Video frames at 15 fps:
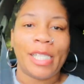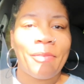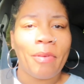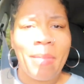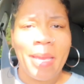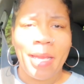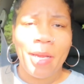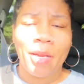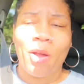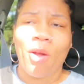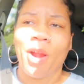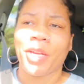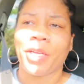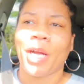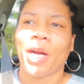So we made it in the
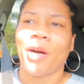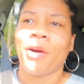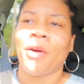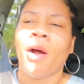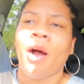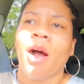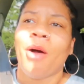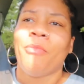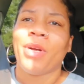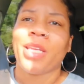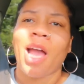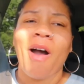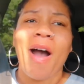car, y'all. But y'all,